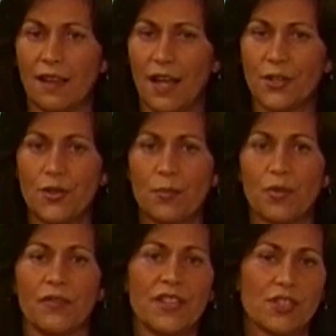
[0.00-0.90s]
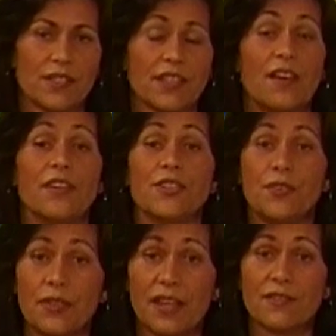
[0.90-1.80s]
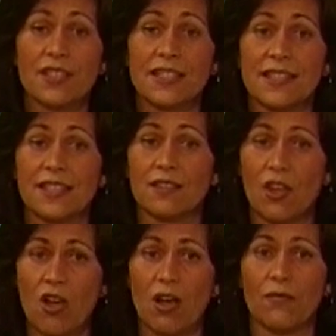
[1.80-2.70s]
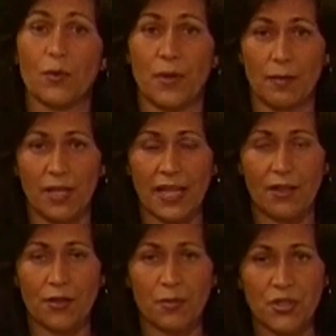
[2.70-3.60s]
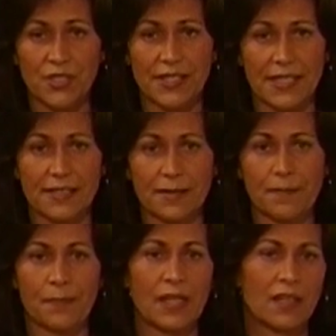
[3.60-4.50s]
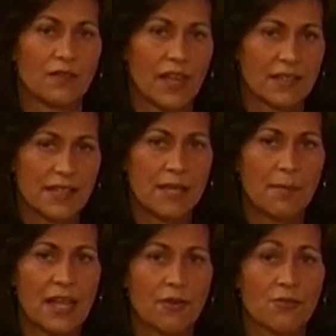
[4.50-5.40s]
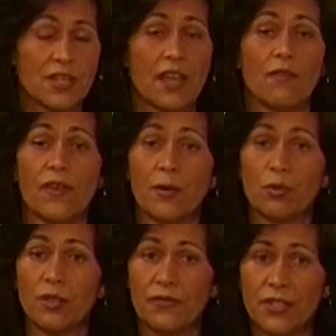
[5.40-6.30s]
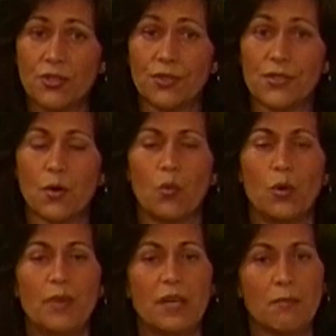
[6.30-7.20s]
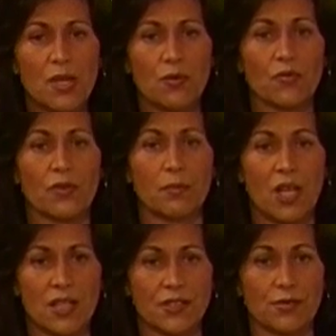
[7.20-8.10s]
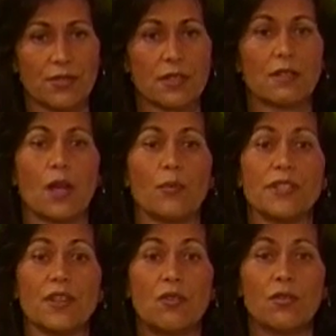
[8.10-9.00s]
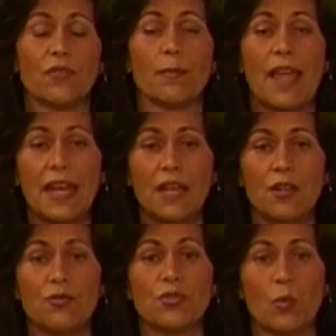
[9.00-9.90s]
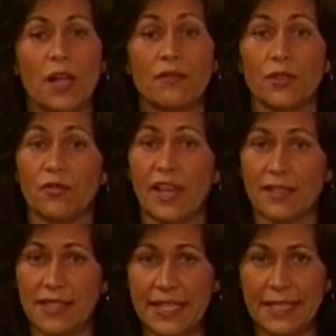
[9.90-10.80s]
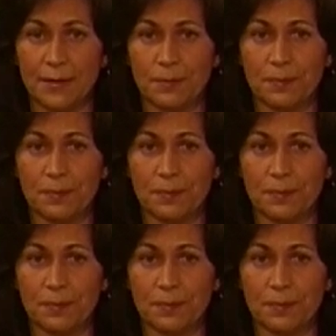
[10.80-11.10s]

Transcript: Under the provisions of a 2006 law for public health emergencies, vaccine makers and federal officials will be immune from lawsuits that result from any new swine flu vaccine.